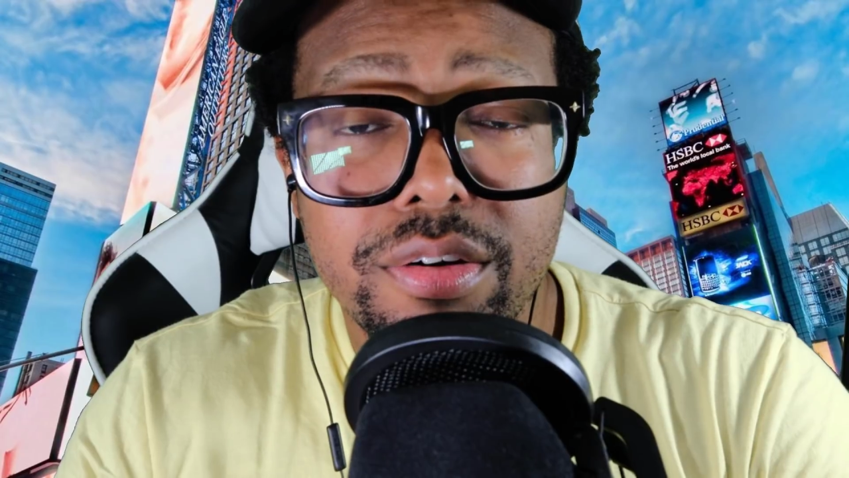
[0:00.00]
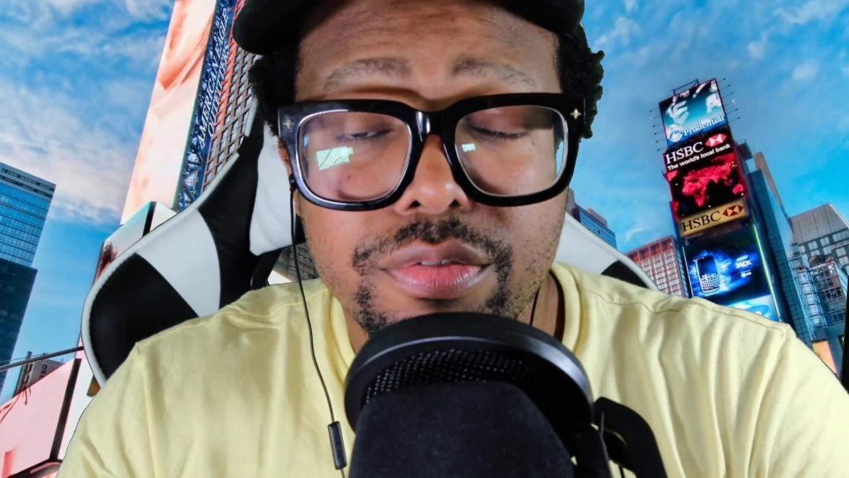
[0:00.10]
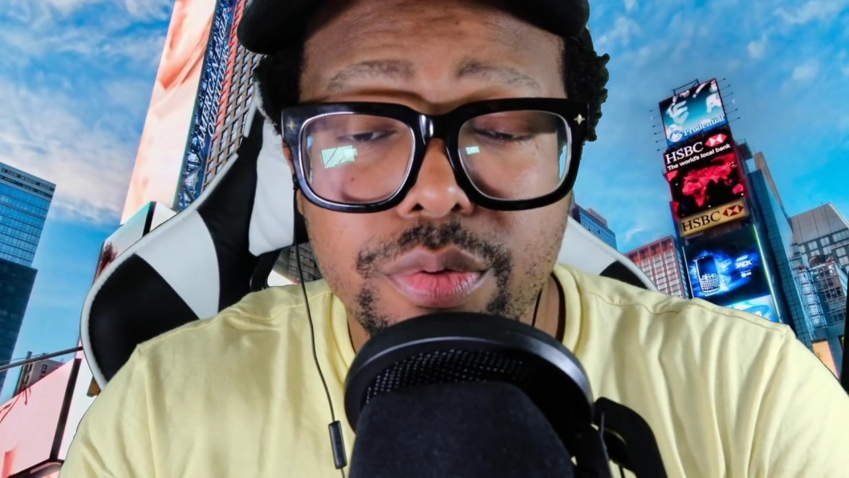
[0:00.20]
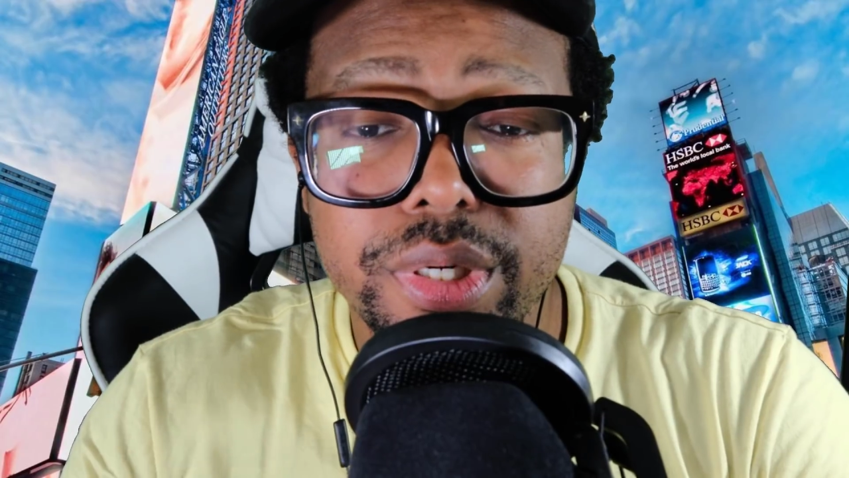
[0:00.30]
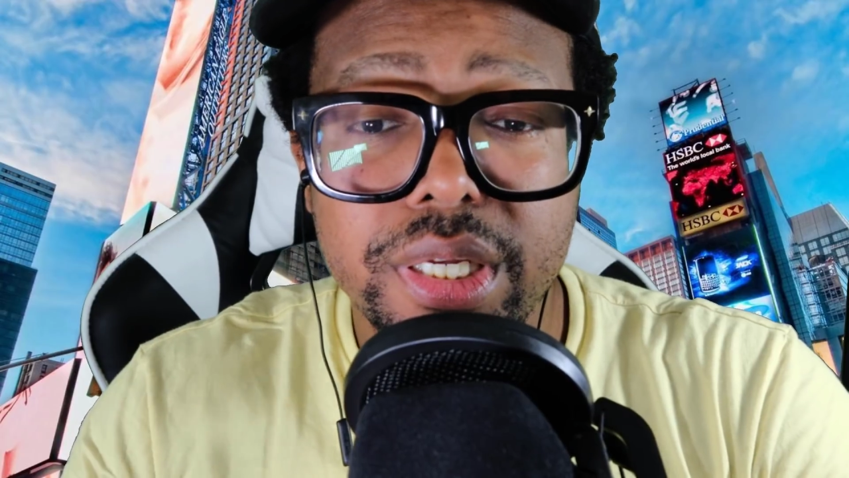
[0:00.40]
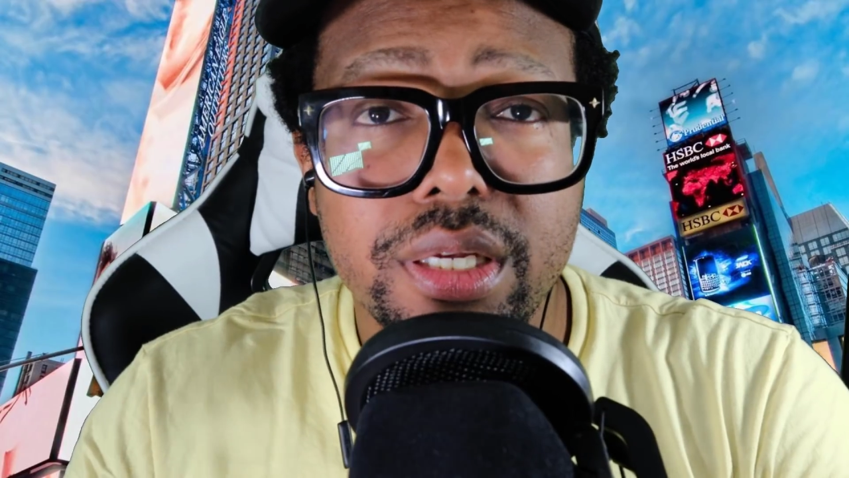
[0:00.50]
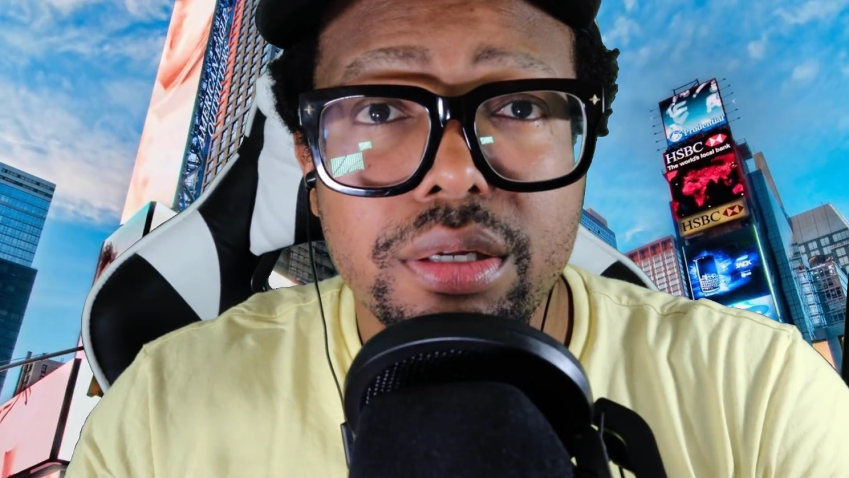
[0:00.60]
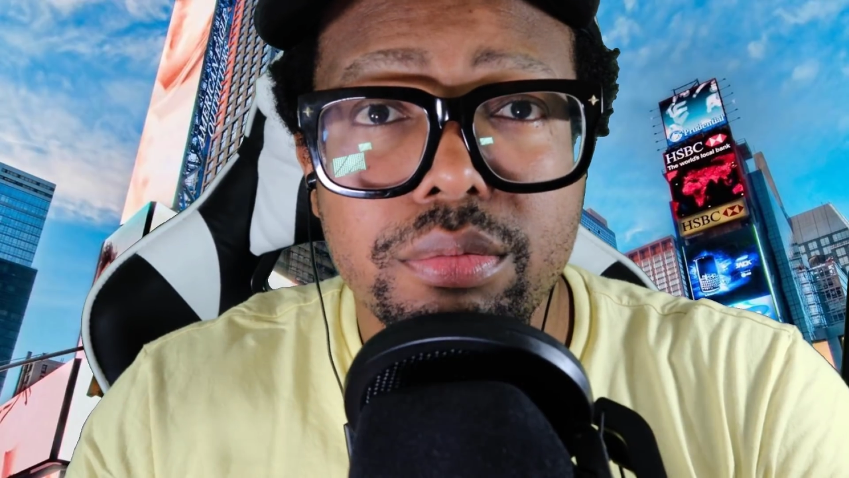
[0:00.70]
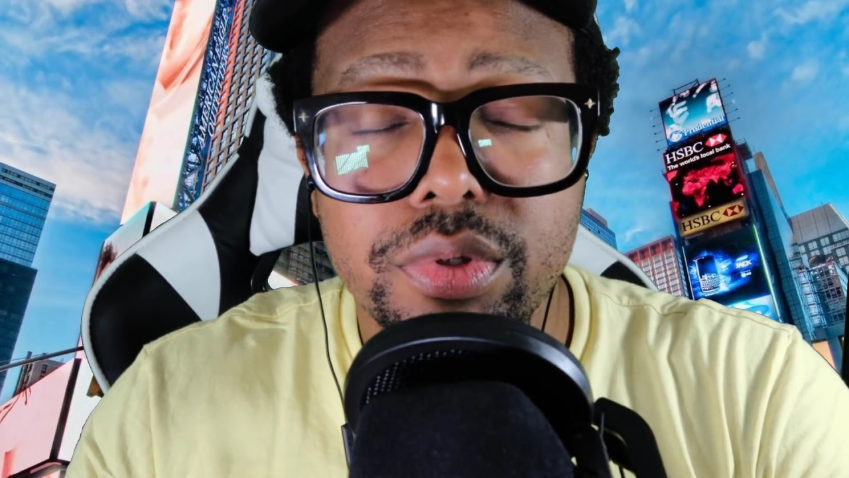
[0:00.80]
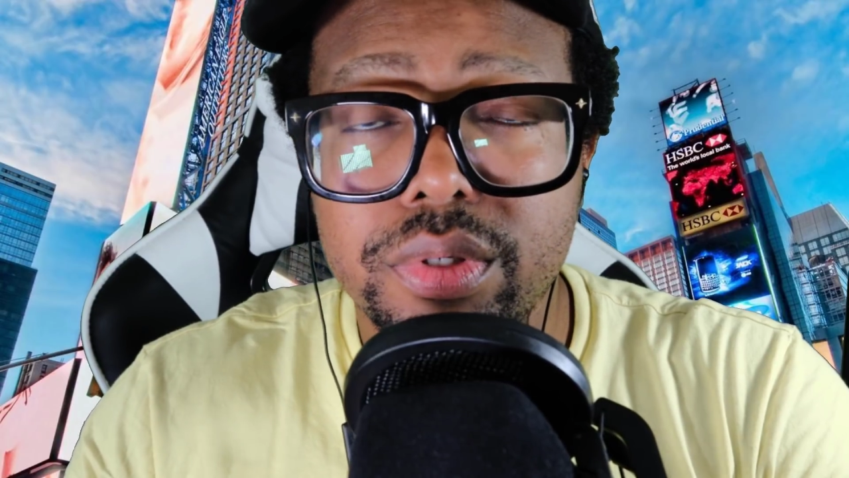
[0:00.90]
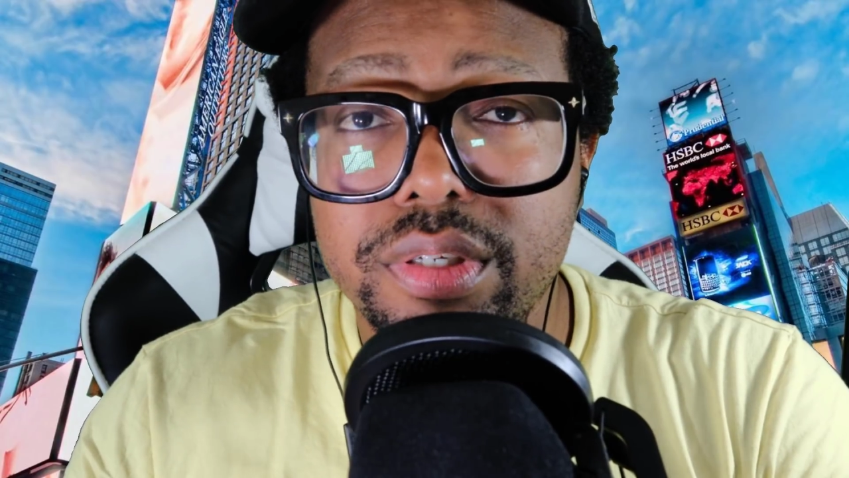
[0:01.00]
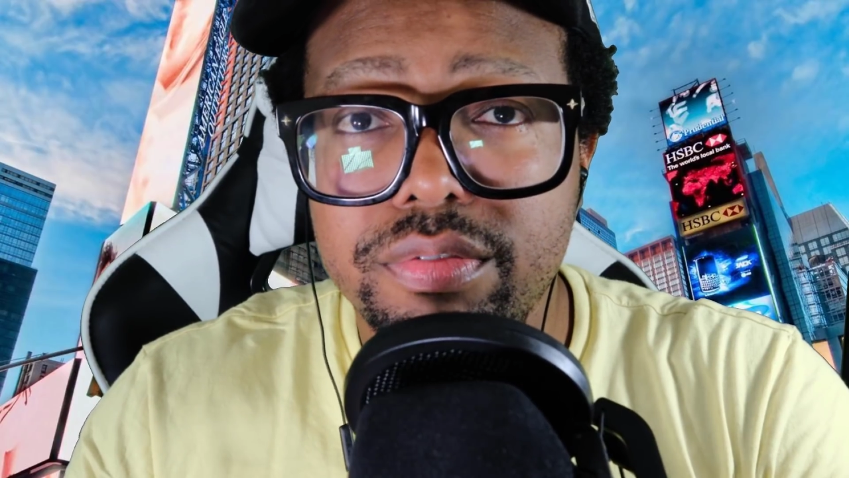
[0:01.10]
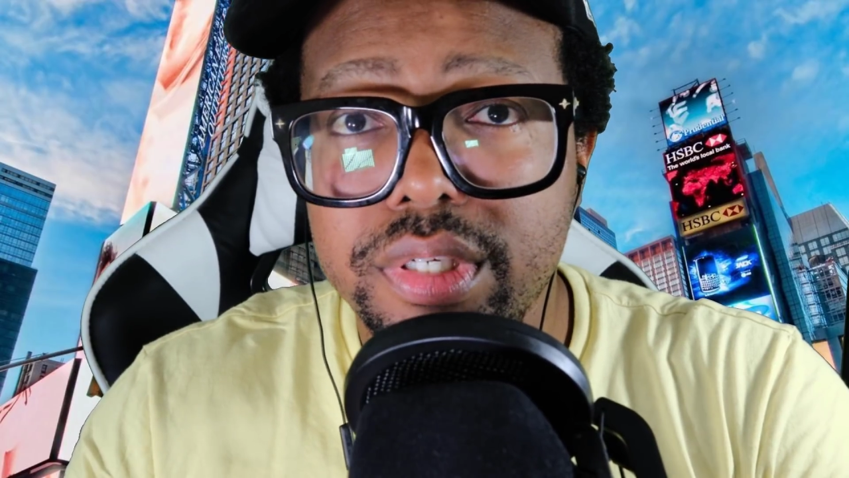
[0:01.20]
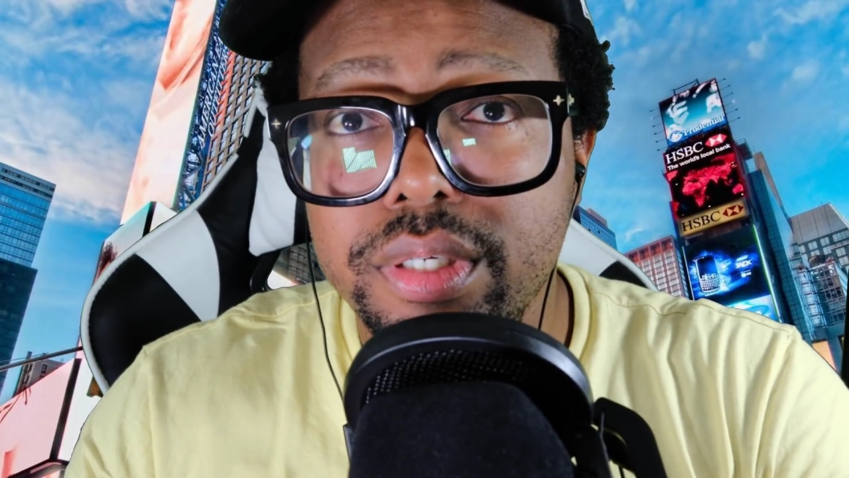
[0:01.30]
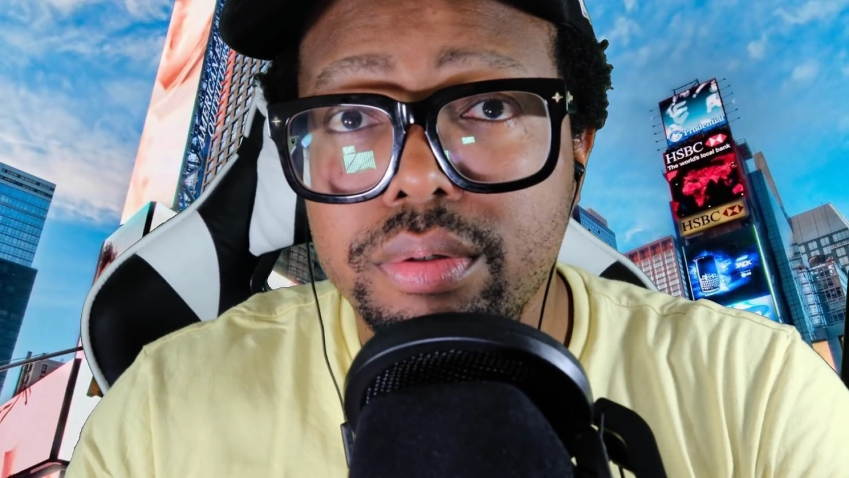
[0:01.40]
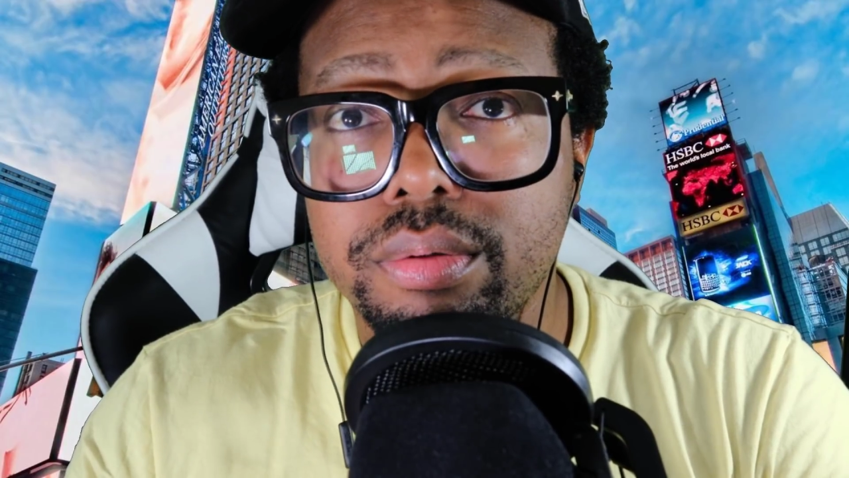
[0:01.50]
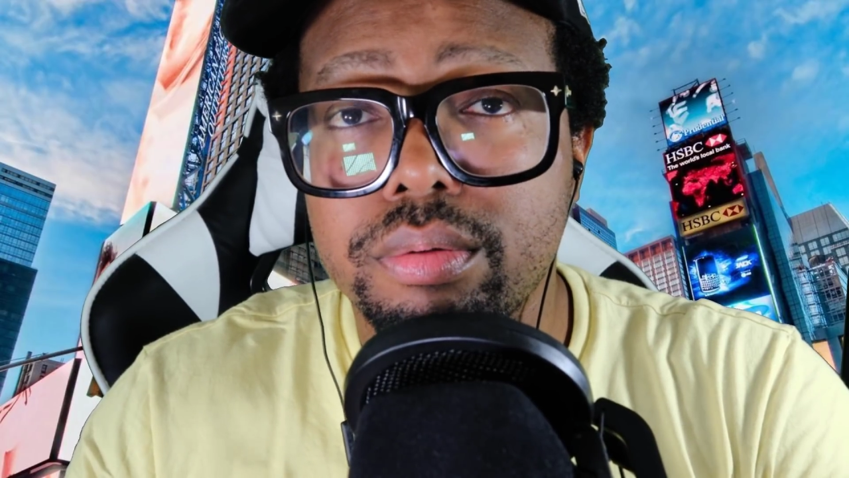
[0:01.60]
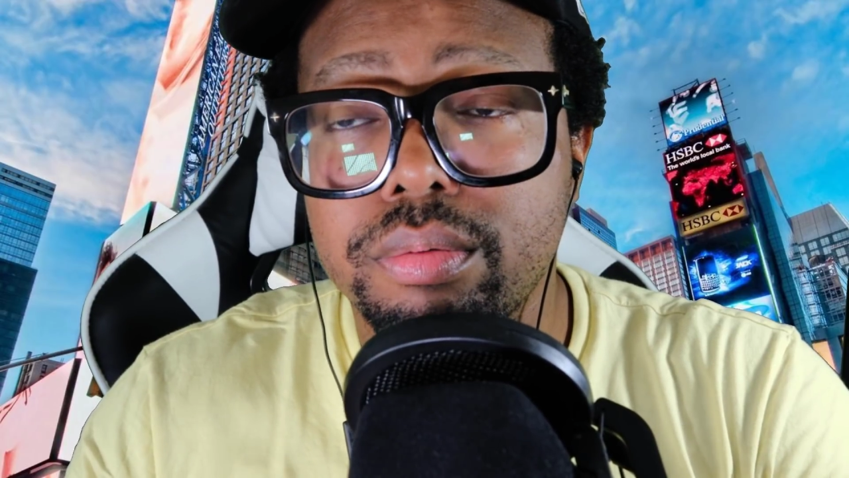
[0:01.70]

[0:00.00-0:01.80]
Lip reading: Foodie Beauty video.